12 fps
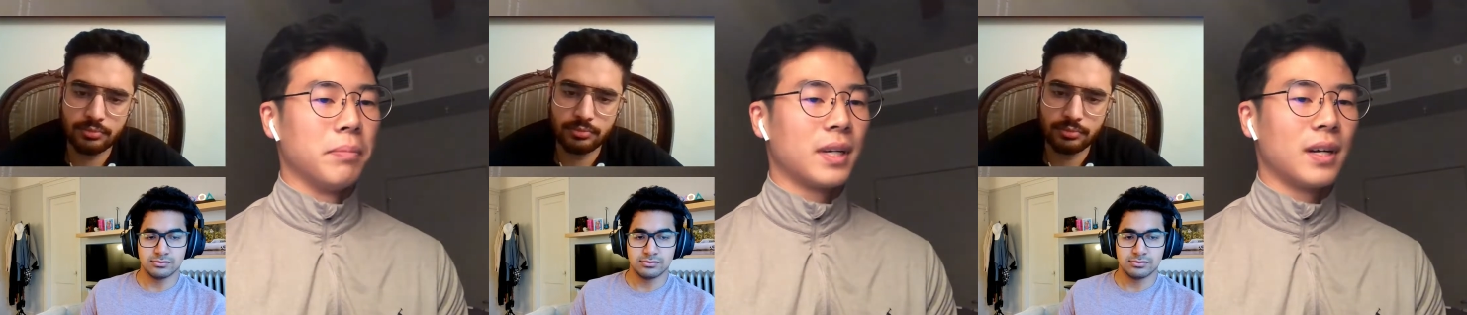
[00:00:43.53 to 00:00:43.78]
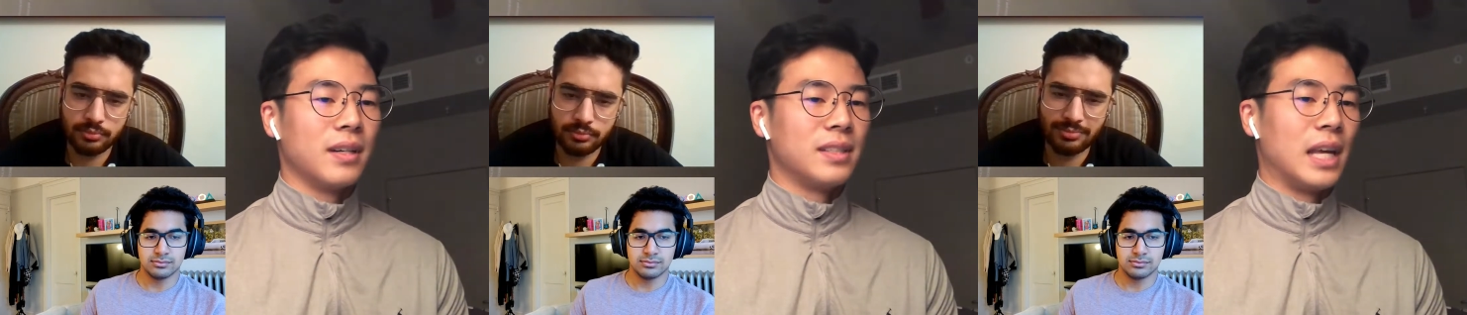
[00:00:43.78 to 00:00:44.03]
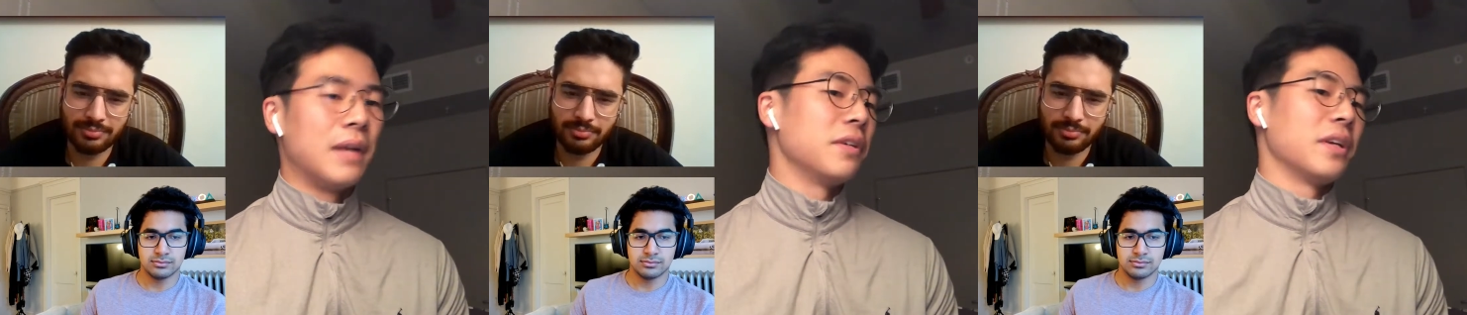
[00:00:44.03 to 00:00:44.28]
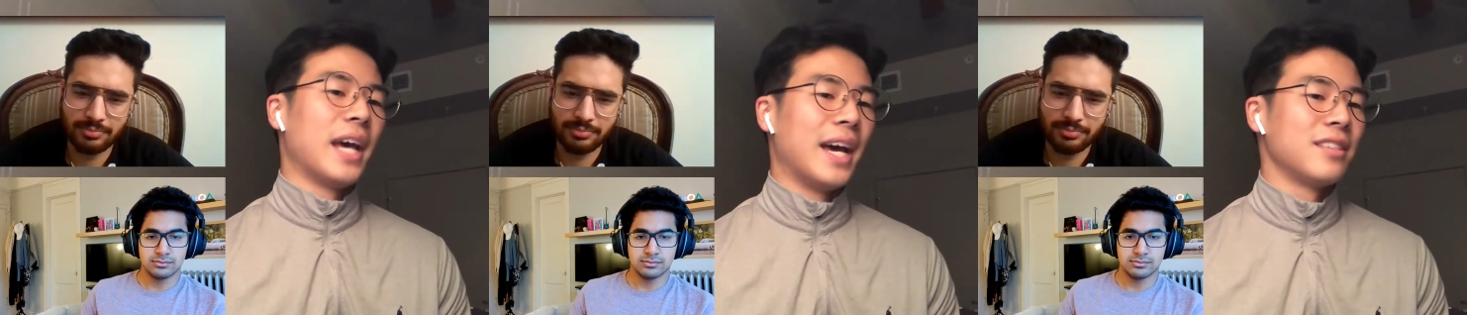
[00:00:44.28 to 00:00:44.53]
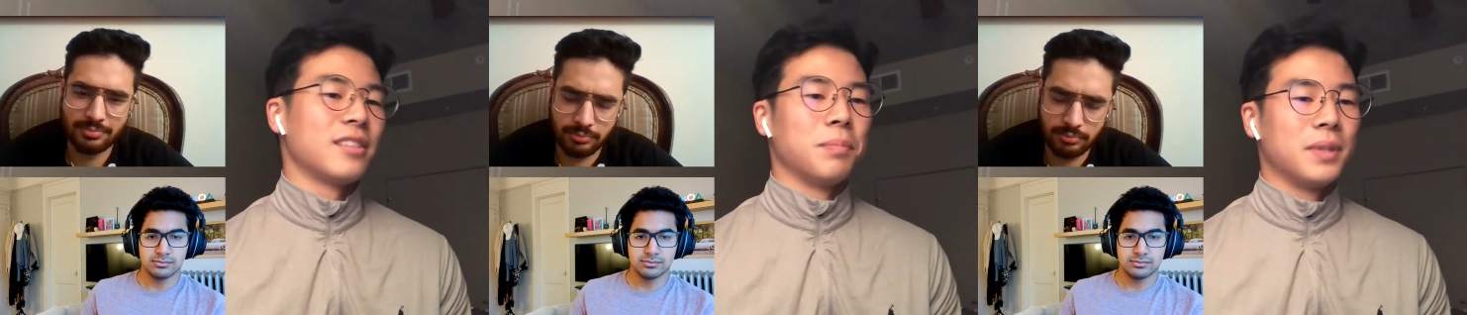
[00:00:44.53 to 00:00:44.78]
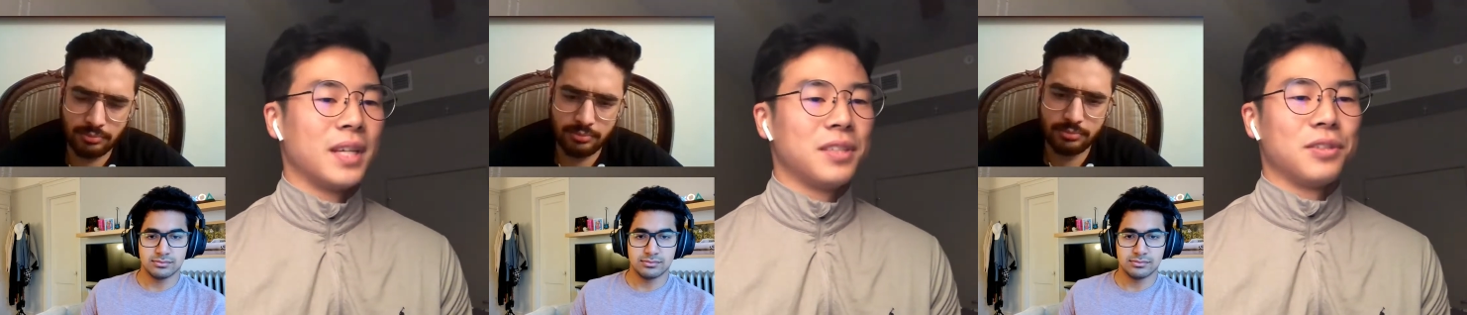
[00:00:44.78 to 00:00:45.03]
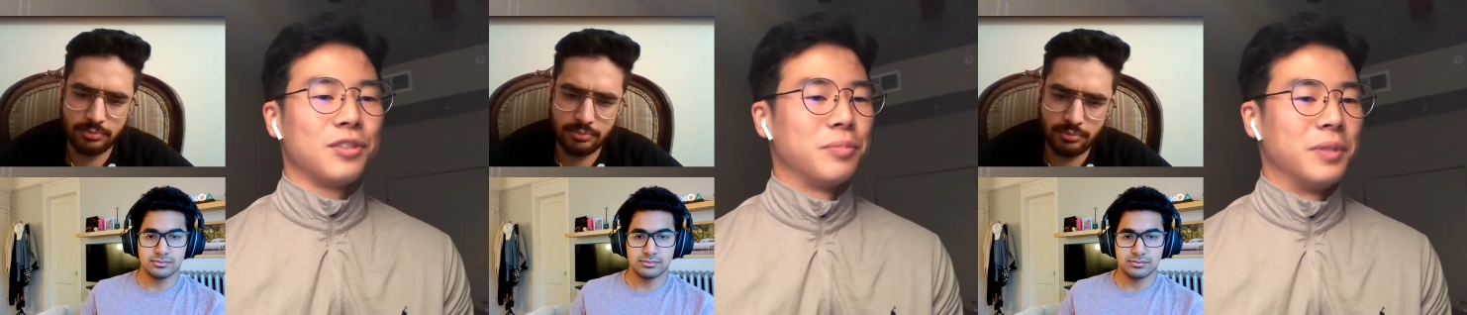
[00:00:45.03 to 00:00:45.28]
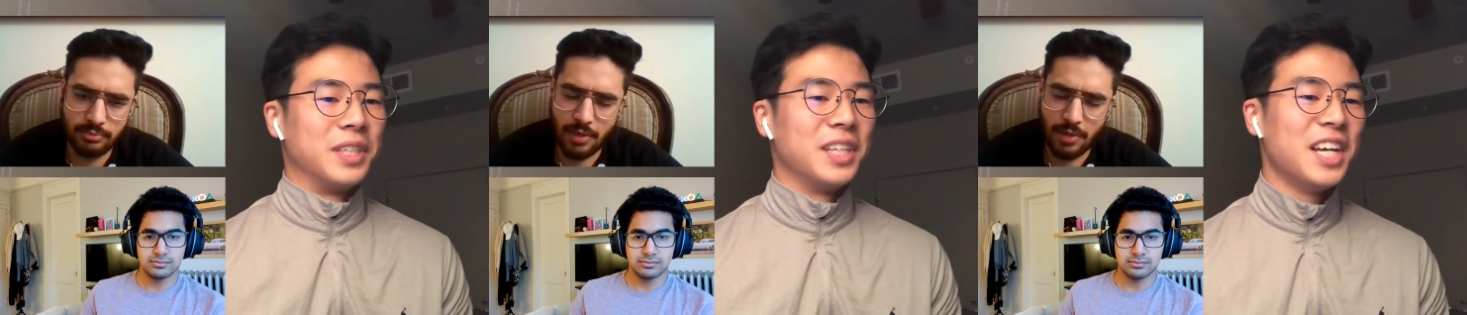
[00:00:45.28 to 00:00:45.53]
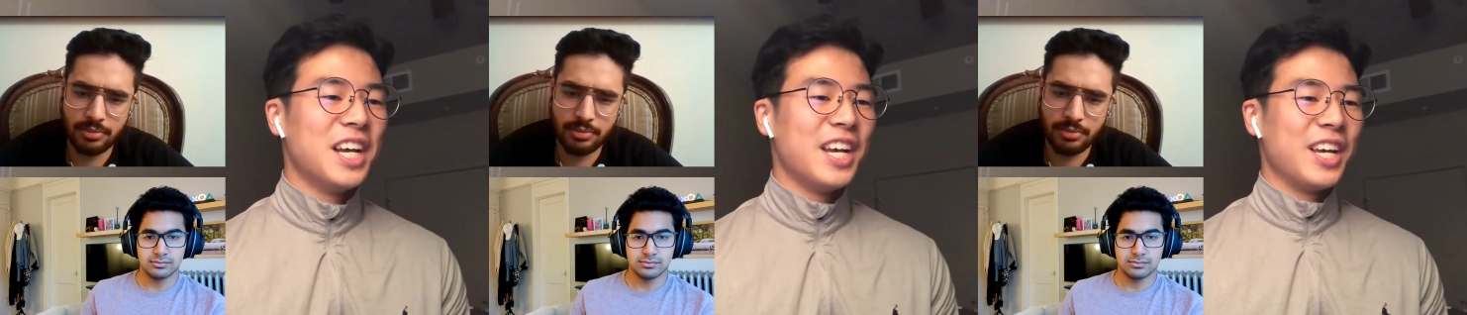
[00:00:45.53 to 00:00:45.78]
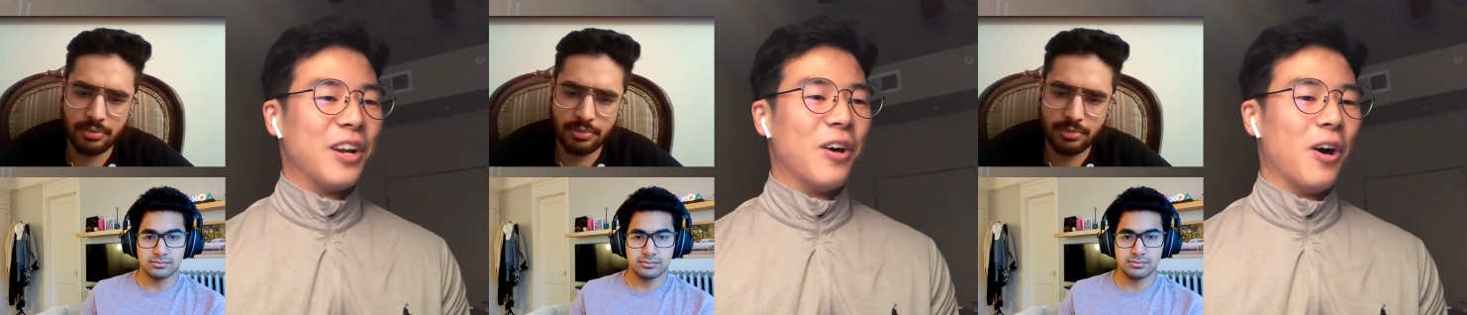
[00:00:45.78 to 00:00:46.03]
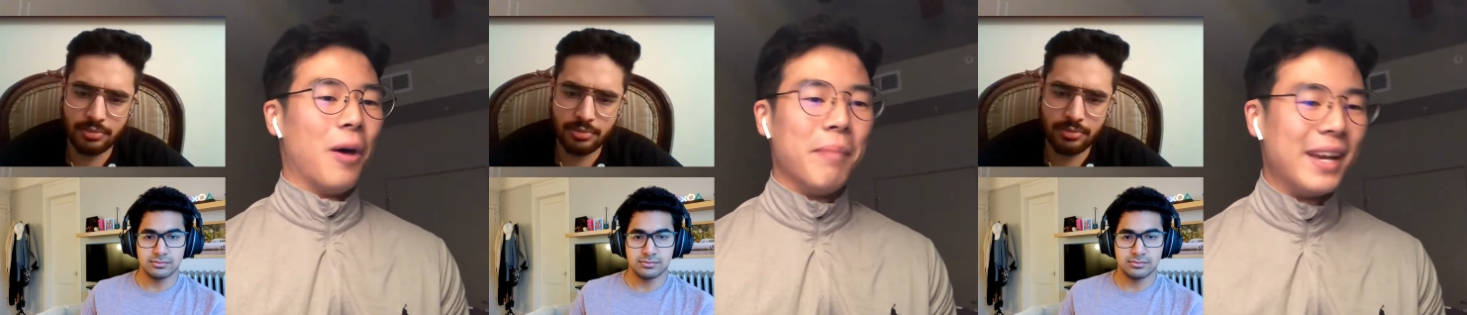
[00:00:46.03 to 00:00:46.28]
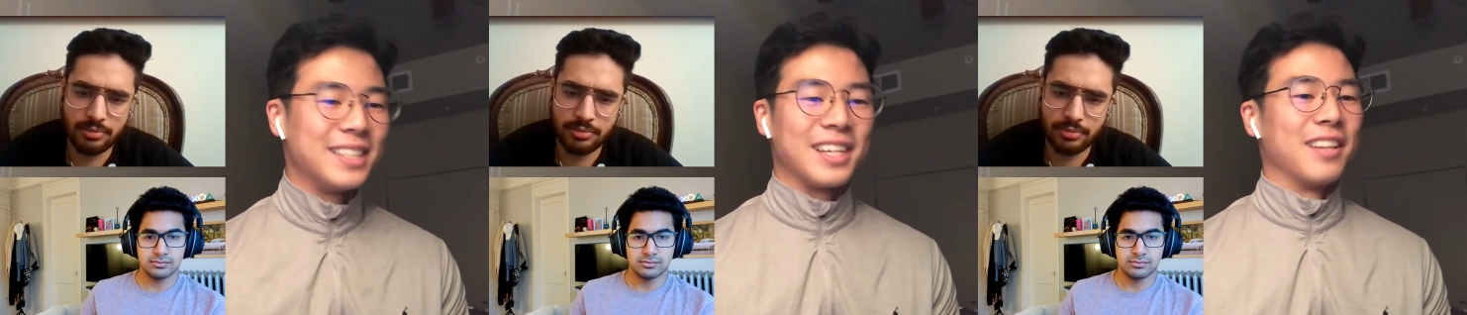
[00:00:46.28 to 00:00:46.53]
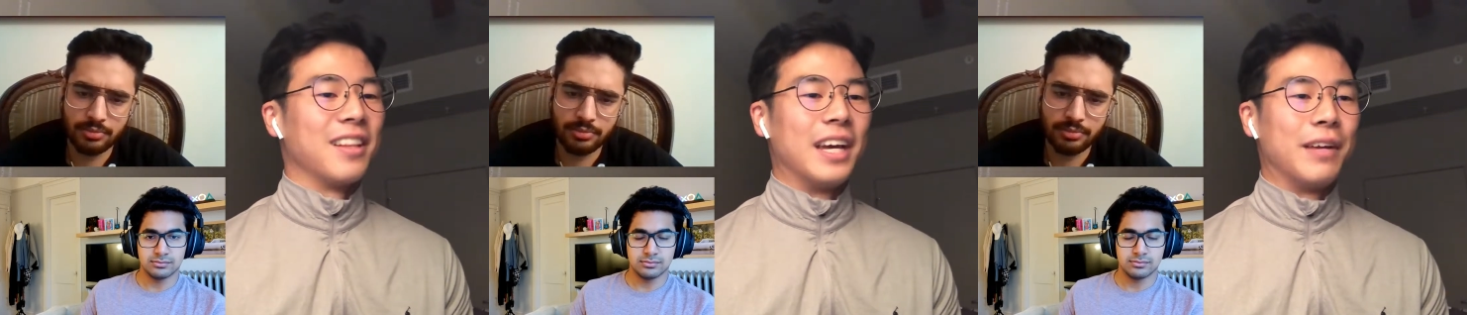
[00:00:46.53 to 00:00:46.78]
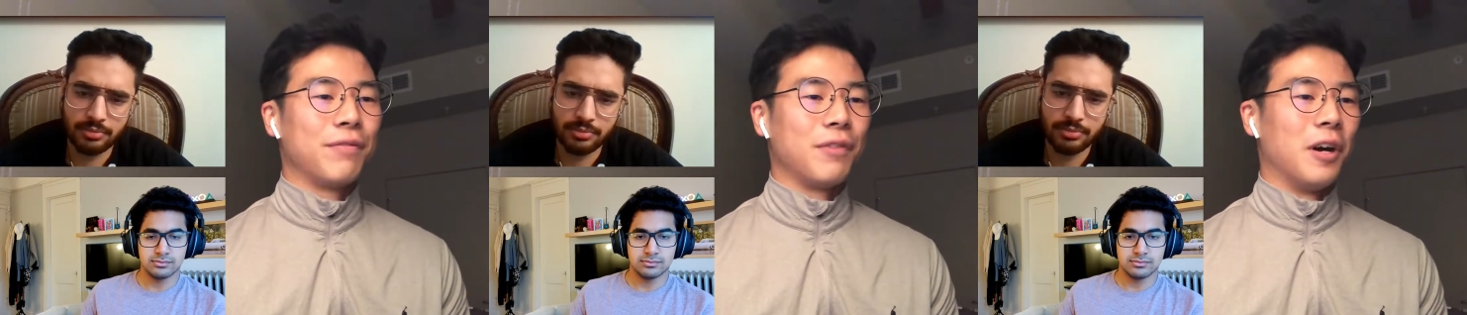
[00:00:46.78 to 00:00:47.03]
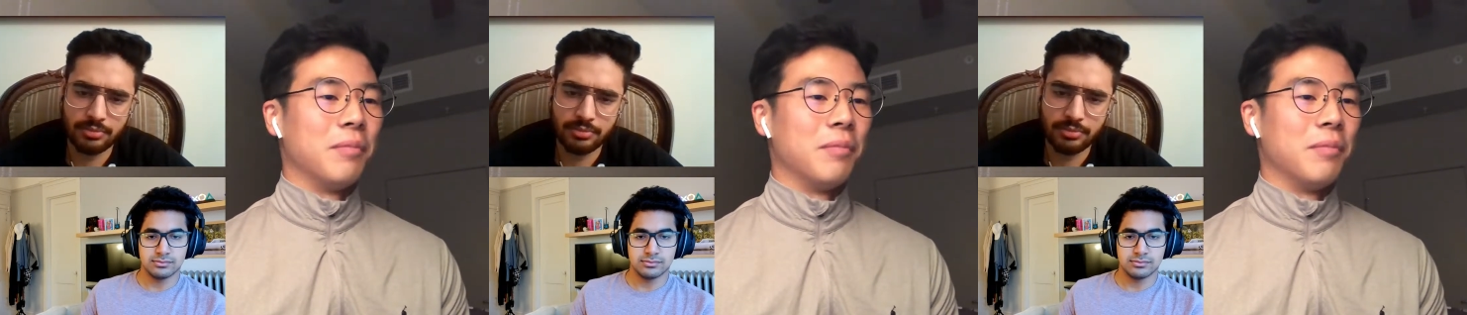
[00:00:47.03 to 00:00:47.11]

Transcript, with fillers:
Speaker 1: because everyone has the potential to be I you know, amazing bro. in life. even